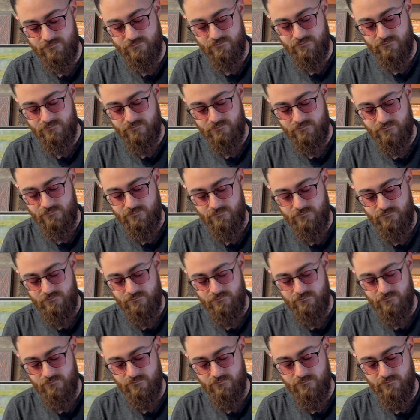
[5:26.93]

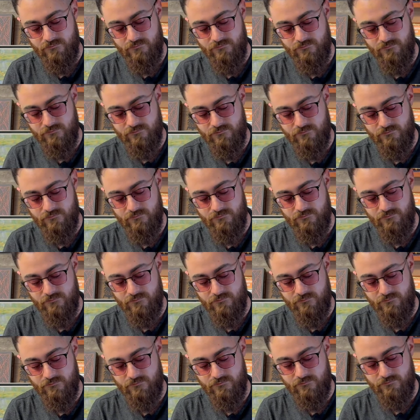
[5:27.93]

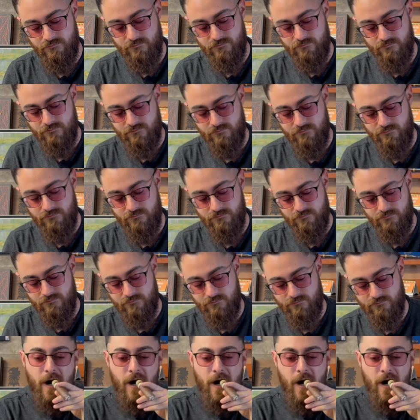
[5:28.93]
(no one is talking)